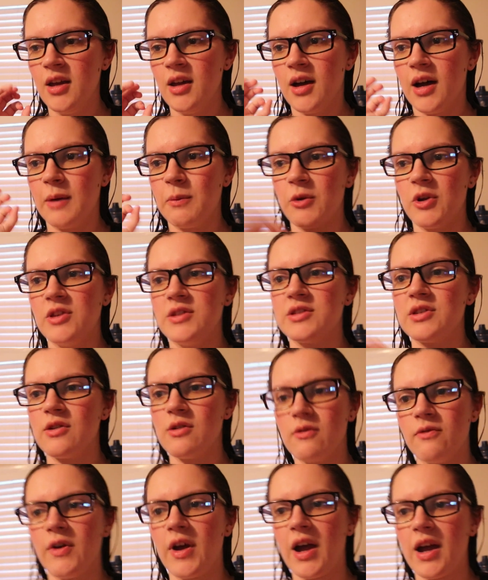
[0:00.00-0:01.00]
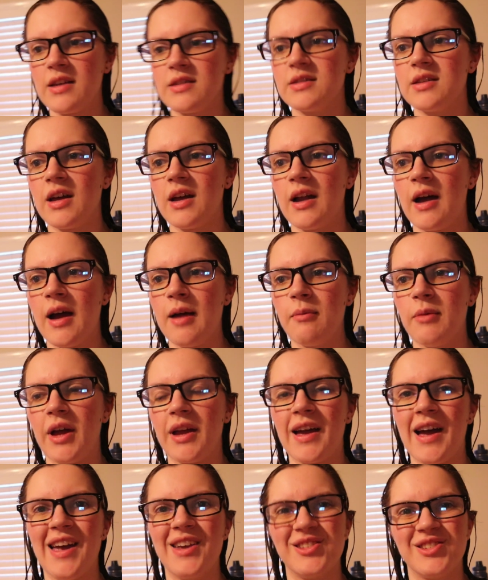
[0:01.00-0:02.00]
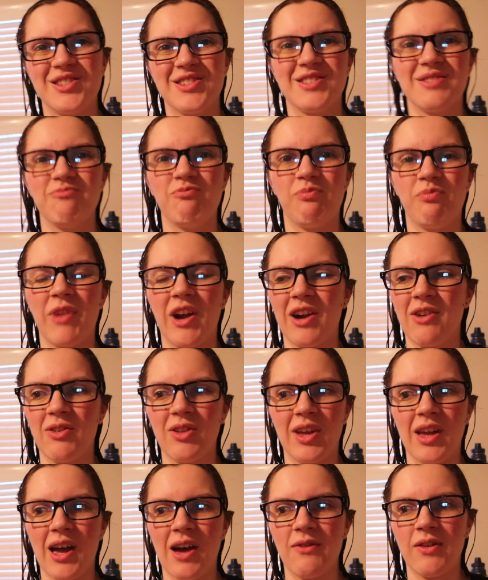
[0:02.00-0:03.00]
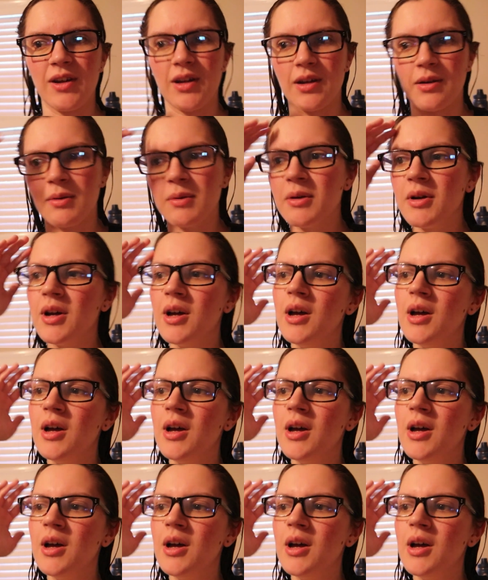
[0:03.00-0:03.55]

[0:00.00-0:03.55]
I'm reading so fast that I'm like, I barely have a